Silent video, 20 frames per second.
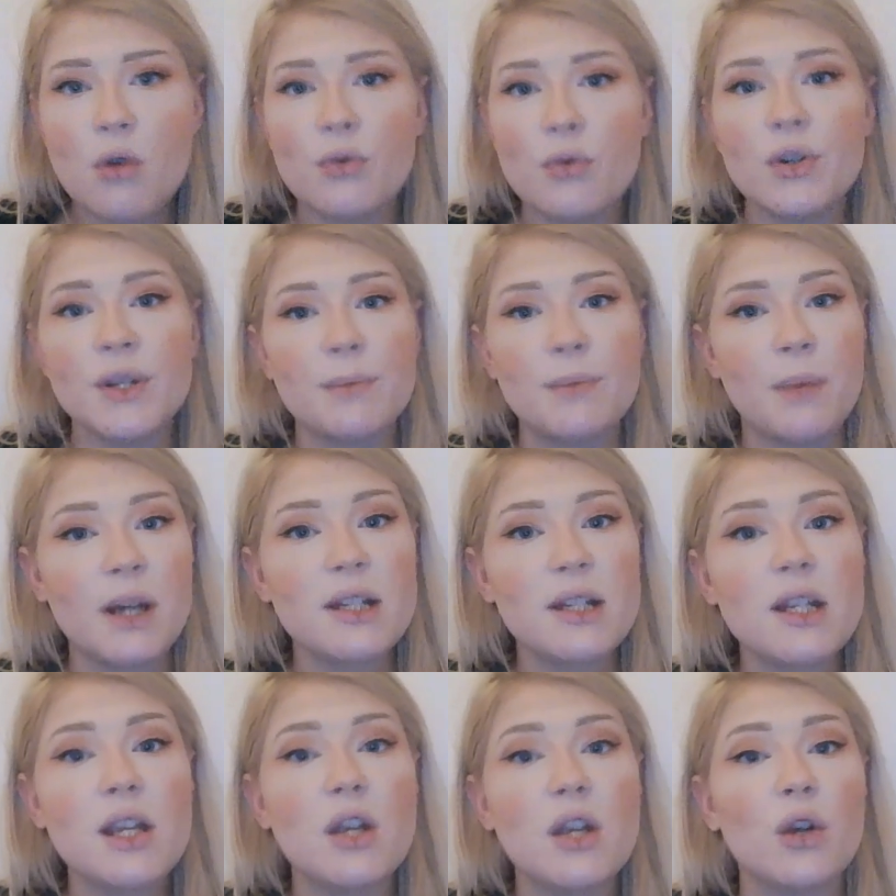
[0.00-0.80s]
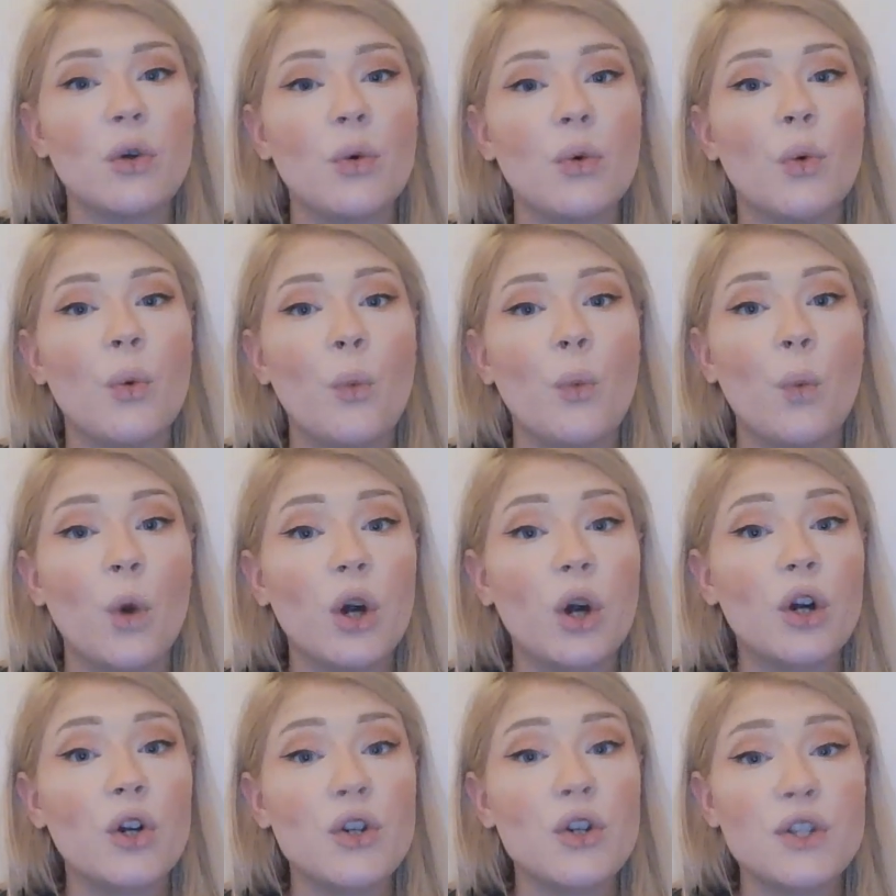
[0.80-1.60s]
respecting your
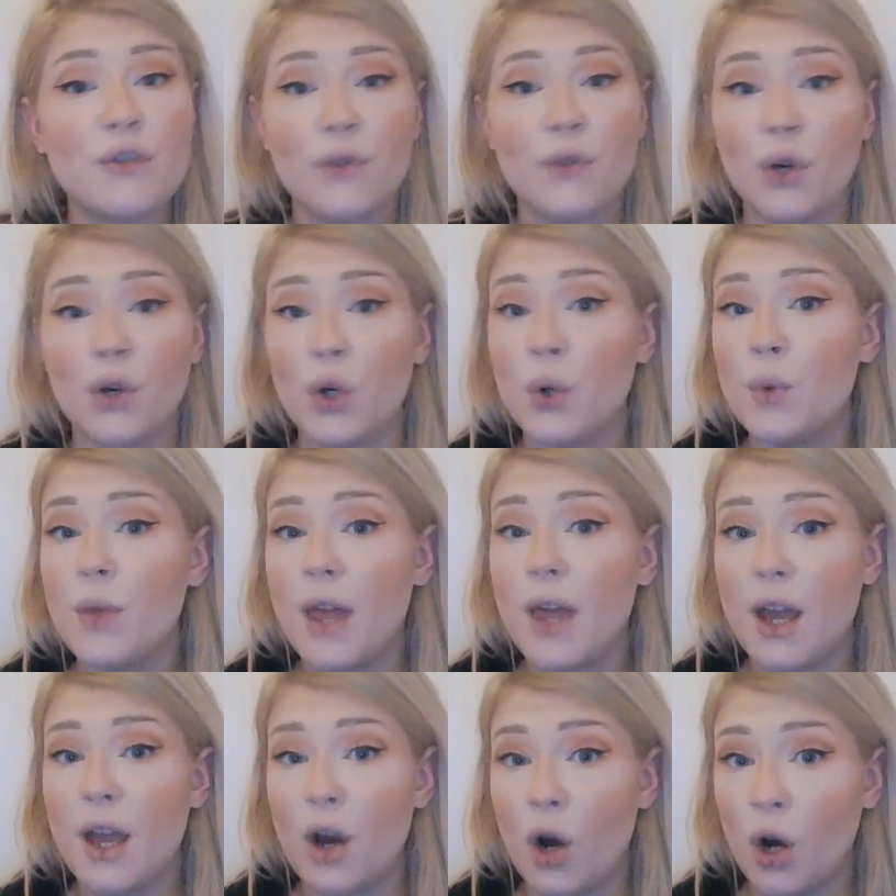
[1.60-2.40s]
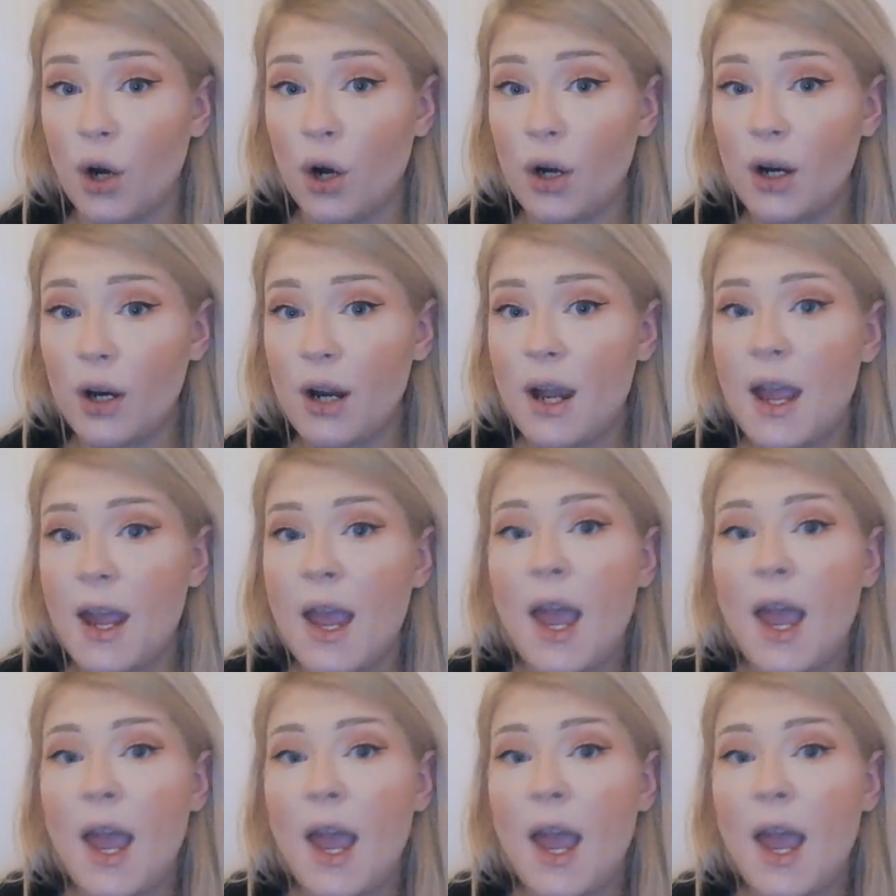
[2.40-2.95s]
workers for who they are,